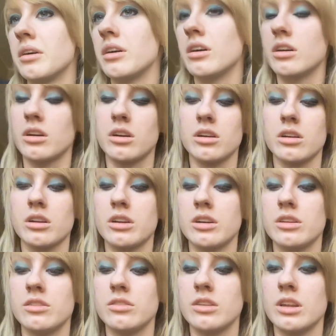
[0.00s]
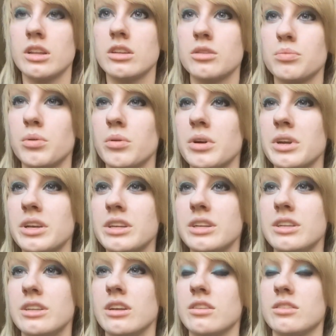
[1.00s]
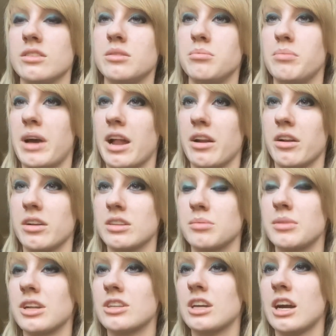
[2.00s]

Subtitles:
because at this point it doesn't matter as much.